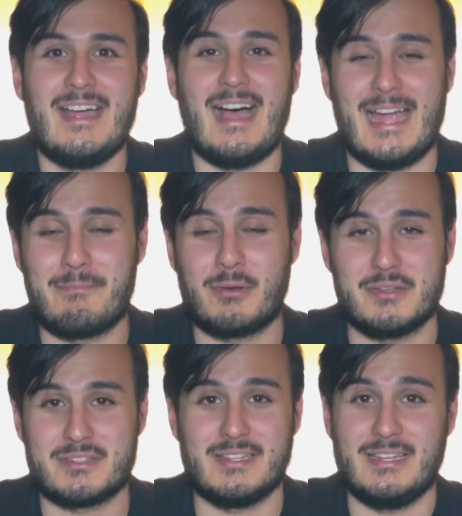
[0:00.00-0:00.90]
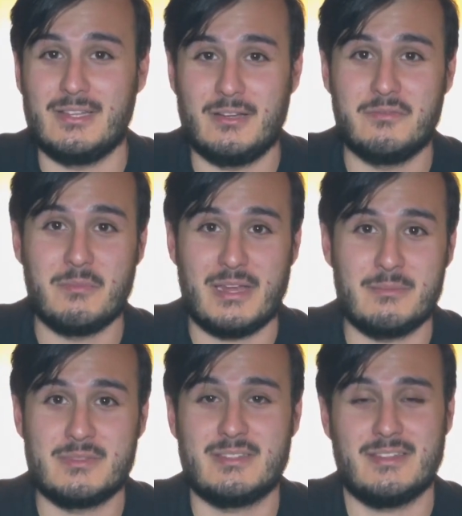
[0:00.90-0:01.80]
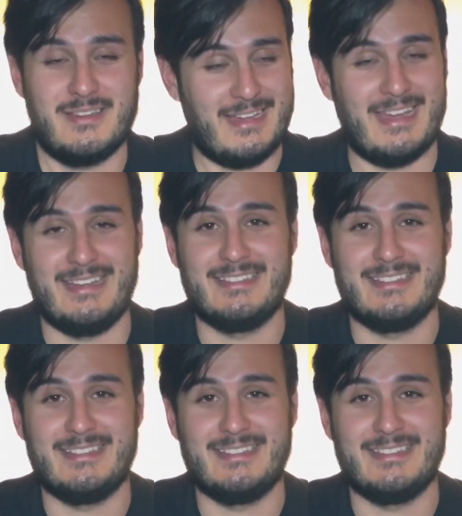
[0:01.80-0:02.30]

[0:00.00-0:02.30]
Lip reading: I personally love memes, and